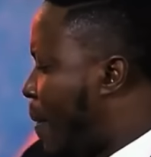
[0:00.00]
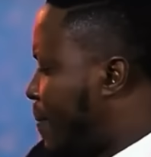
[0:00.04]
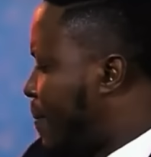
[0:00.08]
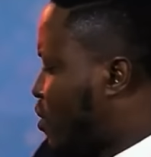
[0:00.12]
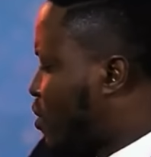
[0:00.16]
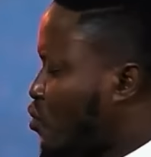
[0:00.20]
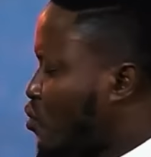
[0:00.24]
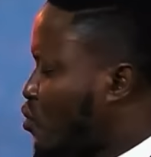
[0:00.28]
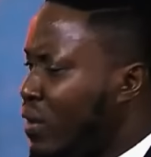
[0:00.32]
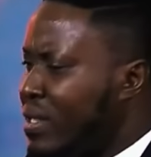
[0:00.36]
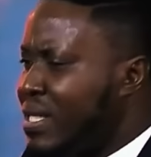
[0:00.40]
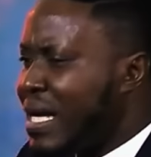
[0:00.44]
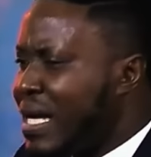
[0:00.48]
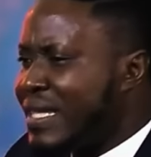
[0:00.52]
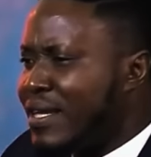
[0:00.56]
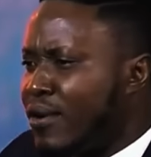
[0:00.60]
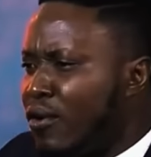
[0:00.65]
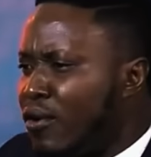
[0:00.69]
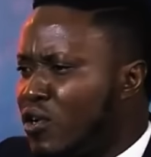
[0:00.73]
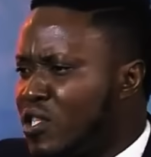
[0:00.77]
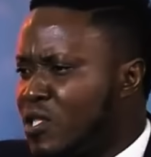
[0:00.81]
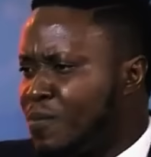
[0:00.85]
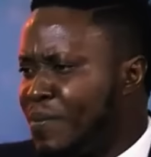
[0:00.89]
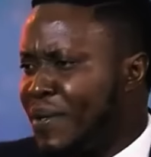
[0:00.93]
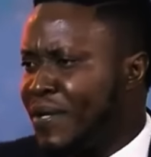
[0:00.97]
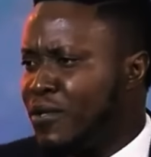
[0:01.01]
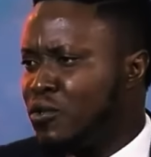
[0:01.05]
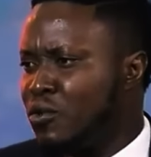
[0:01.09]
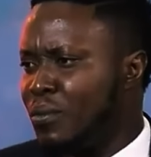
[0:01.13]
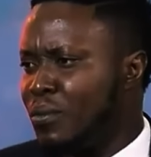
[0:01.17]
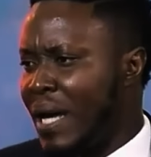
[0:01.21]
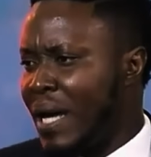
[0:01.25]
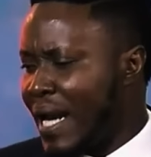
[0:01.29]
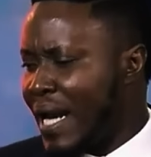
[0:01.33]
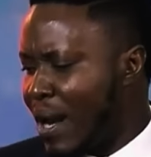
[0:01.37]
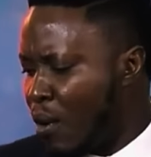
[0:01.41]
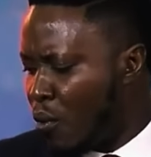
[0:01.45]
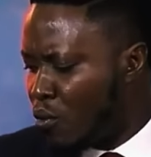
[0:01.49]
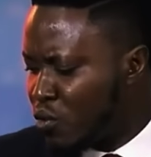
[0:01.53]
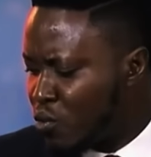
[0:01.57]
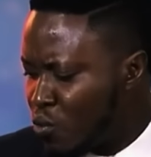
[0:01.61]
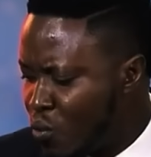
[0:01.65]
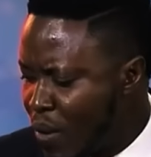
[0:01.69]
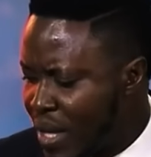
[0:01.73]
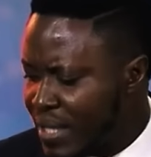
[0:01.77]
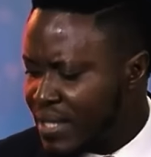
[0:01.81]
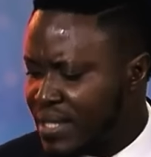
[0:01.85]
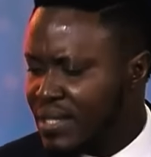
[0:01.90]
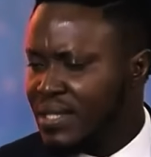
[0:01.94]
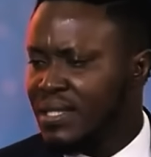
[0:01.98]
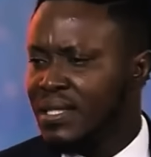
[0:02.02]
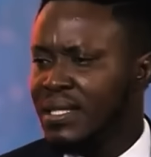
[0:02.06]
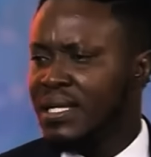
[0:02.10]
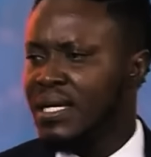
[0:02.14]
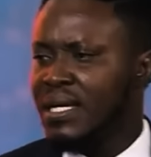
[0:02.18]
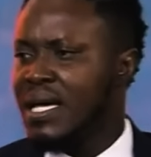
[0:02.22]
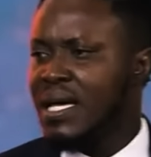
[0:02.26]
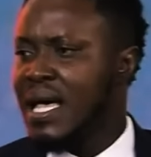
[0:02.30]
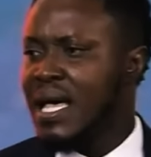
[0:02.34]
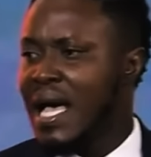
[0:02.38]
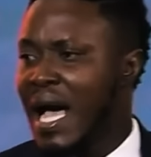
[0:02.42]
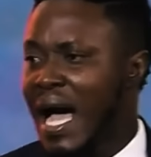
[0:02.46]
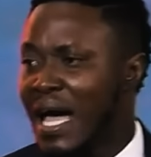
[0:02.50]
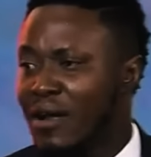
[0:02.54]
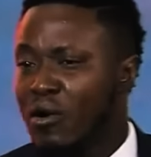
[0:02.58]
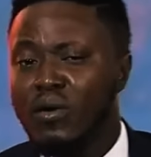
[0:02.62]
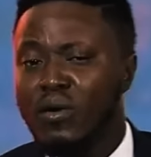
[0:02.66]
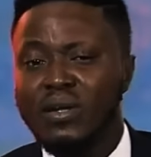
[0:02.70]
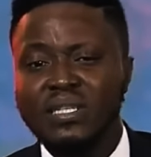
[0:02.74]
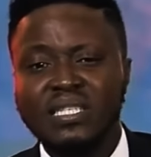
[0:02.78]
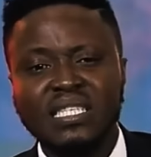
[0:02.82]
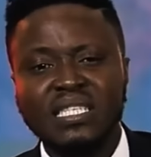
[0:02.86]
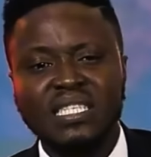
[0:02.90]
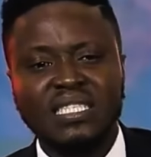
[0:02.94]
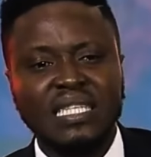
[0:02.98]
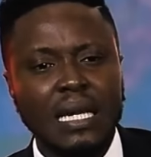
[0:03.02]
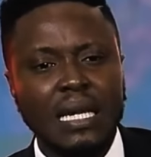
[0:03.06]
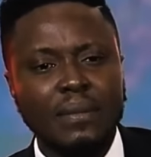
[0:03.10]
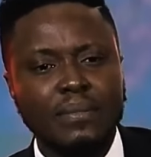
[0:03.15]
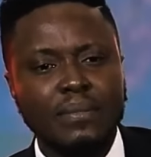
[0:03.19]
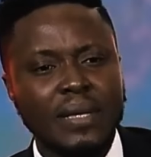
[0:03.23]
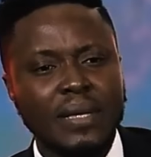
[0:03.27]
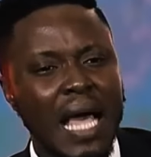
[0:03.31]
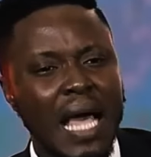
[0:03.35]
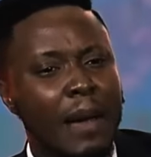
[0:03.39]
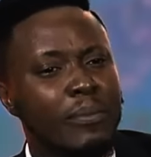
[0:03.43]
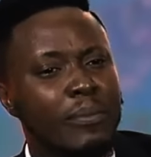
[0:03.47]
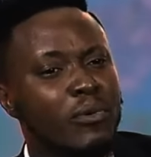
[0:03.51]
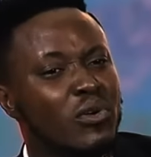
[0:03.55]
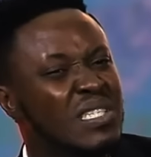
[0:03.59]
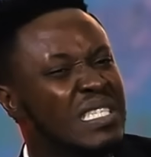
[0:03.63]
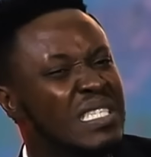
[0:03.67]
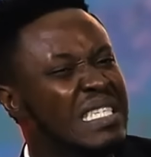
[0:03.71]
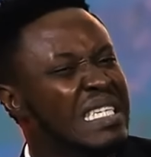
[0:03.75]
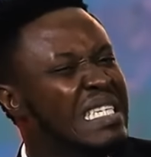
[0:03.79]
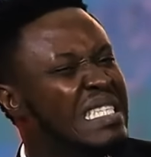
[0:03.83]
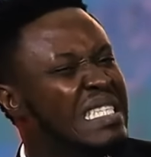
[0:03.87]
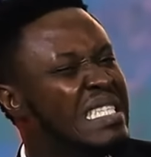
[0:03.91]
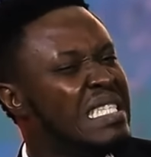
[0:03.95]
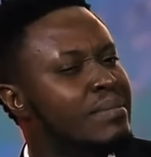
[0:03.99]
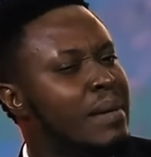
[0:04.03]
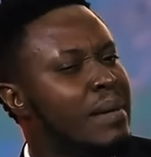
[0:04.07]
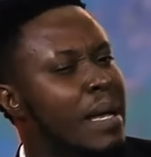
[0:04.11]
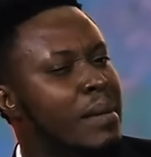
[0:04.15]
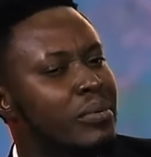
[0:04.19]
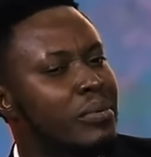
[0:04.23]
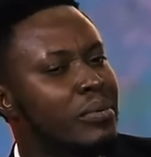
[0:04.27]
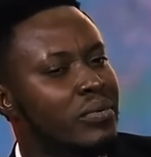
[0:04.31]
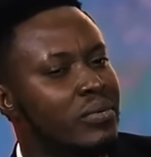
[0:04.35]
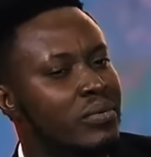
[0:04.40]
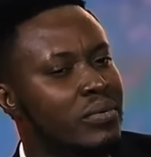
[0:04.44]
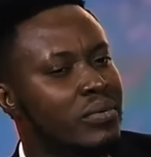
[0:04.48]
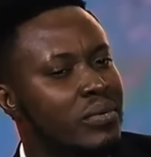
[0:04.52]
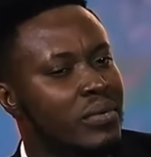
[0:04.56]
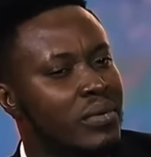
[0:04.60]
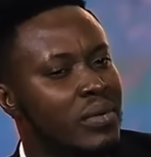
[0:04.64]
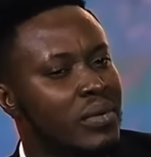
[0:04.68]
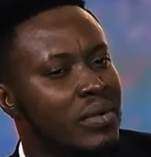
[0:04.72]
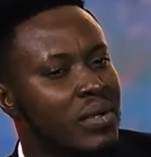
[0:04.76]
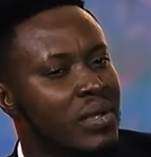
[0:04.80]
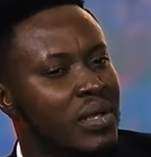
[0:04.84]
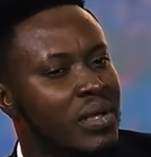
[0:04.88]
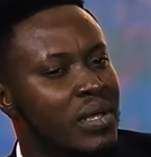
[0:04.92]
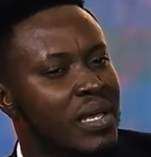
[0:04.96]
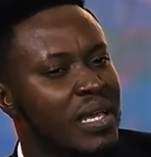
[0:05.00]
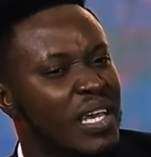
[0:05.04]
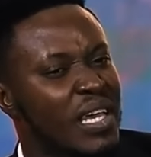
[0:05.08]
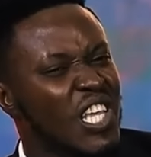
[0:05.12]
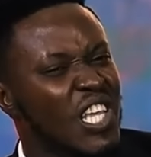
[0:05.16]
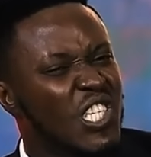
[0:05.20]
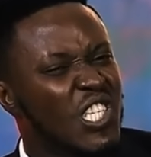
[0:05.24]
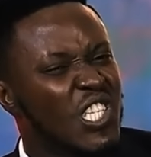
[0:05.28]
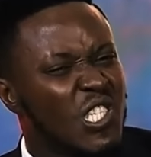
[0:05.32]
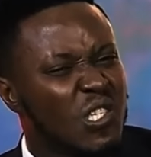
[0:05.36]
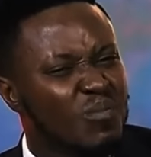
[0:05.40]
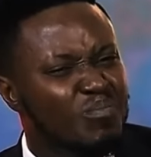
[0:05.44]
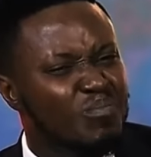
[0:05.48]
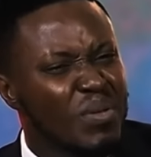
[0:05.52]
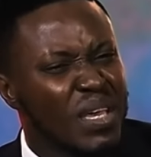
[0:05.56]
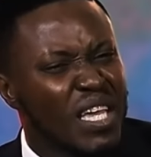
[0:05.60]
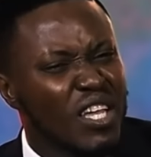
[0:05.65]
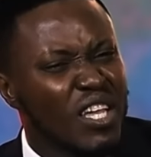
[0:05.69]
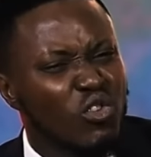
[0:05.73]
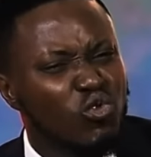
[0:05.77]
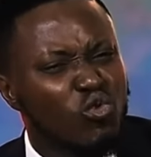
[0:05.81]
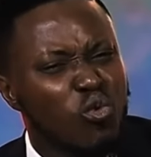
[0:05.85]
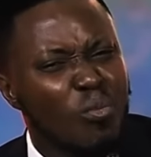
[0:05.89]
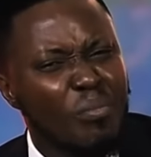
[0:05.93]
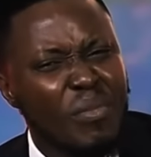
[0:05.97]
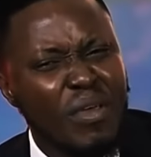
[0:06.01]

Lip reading: studying and the Lord is speaking to me, and I will wait, and all this is telling me, I'm not seeing it in the Bible. He's speaking to me